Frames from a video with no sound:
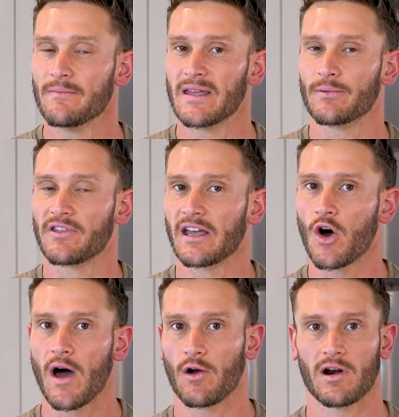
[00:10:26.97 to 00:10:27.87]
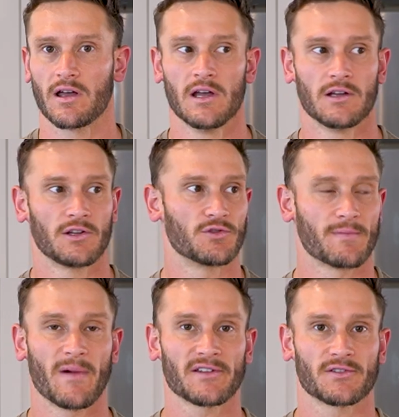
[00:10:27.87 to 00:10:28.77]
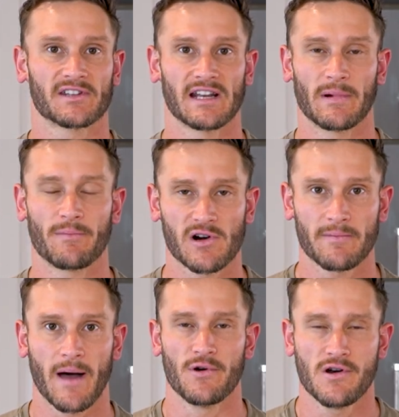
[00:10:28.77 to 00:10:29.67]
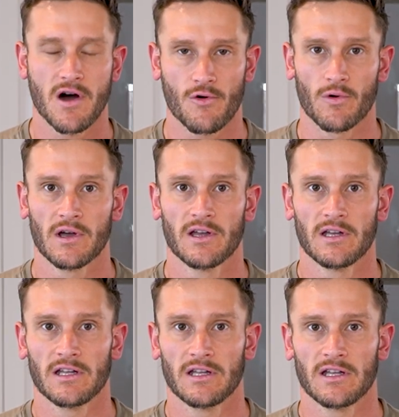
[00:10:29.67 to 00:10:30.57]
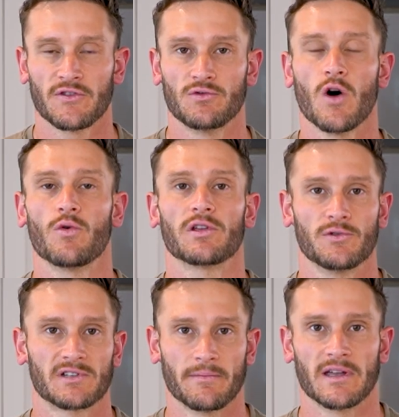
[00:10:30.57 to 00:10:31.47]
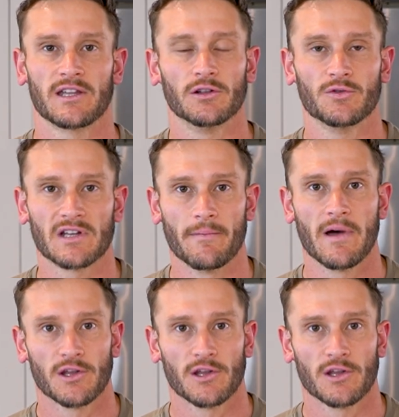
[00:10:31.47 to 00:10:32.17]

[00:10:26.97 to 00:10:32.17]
People think, oh, I don't want to use my muscles because I'm going to burn them up. No, if you don't use them, you lose them.